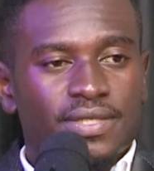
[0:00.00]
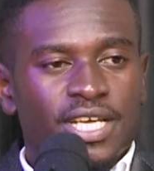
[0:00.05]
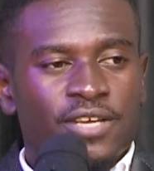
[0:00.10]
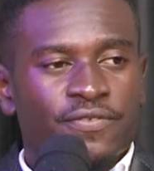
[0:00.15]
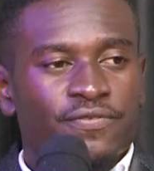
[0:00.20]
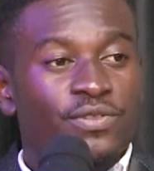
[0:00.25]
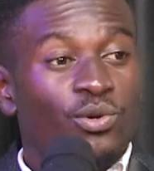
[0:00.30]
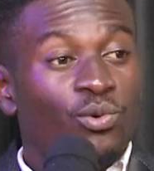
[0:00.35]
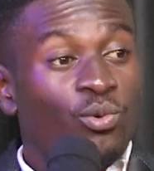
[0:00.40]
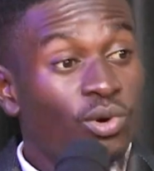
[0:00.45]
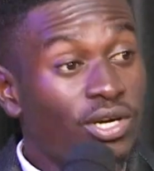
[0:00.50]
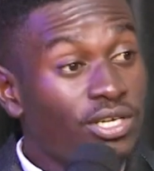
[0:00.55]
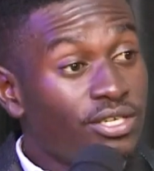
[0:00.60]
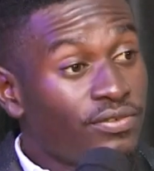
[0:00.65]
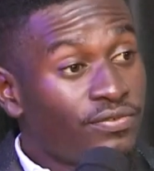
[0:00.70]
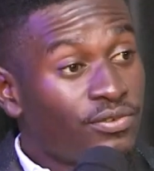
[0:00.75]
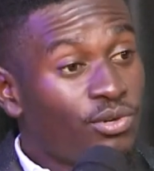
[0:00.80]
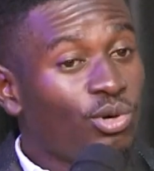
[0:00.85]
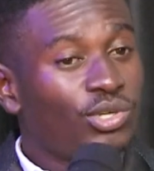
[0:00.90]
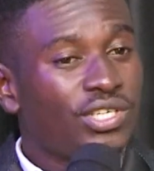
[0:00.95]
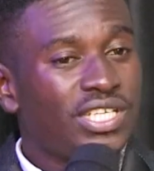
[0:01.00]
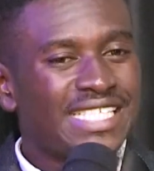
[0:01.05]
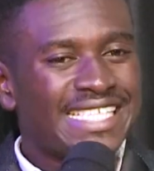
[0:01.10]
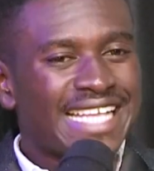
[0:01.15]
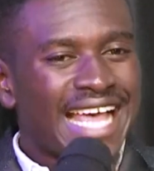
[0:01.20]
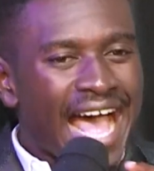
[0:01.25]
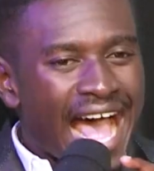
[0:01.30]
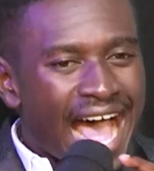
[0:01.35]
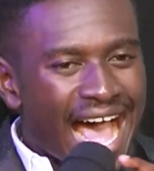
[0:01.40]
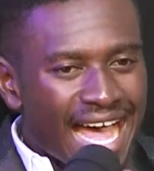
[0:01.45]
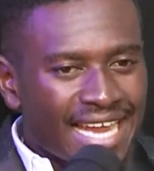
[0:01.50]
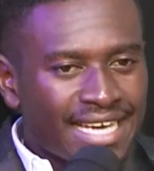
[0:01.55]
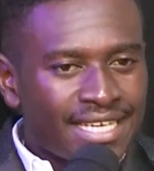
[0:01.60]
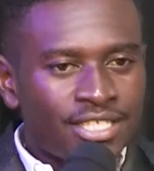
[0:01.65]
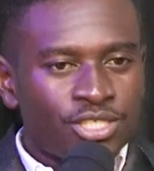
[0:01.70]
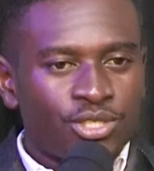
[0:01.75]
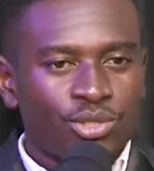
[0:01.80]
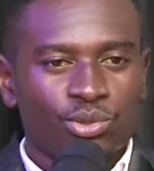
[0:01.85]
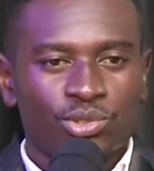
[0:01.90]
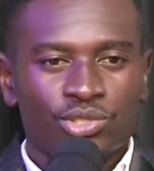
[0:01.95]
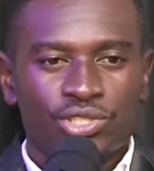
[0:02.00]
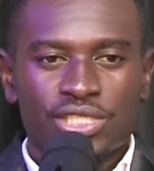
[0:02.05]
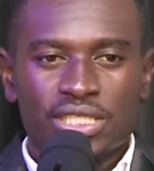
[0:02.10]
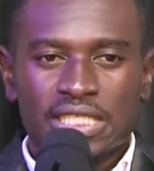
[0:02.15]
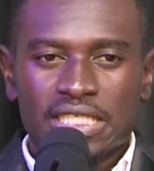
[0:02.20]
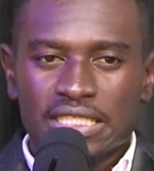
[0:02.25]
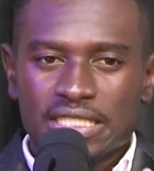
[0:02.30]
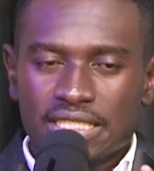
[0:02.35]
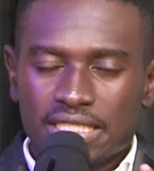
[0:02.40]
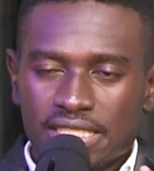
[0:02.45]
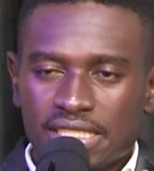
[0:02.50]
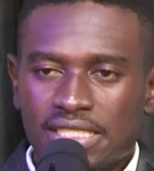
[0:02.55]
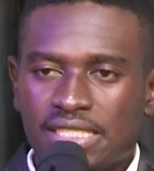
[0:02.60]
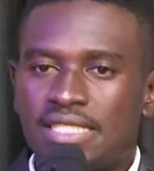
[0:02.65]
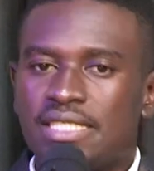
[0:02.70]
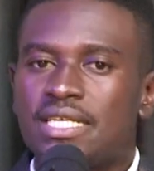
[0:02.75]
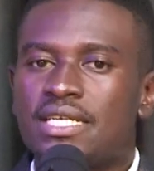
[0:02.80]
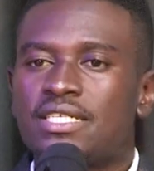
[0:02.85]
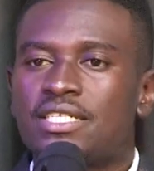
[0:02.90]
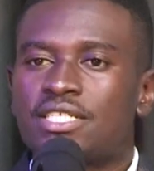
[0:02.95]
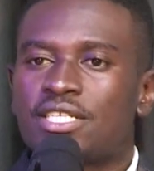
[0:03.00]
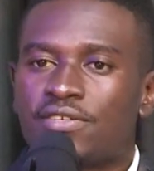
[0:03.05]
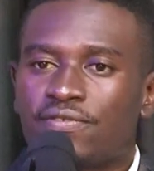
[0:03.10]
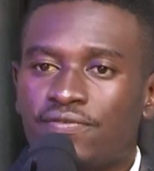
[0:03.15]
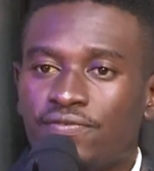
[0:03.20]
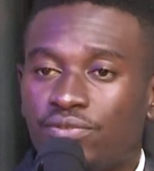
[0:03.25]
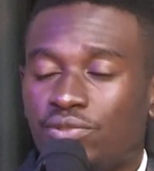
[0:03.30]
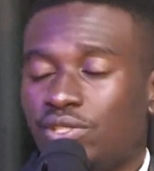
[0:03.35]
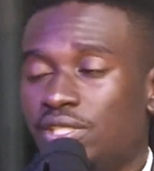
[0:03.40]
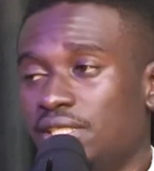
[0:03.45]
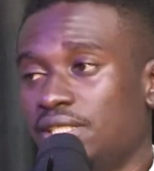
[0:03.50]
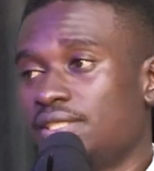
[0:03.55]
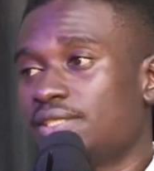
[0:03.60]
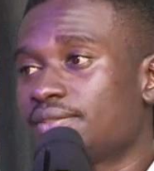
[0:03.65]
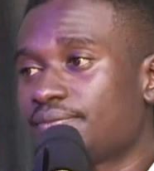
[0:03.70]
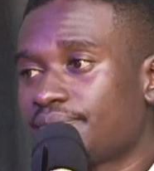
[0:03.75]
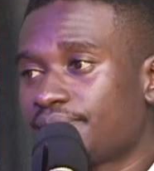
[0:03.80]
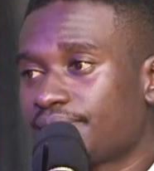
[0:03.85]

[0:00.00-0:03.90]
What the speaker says: if the word of God is handled deceitfully.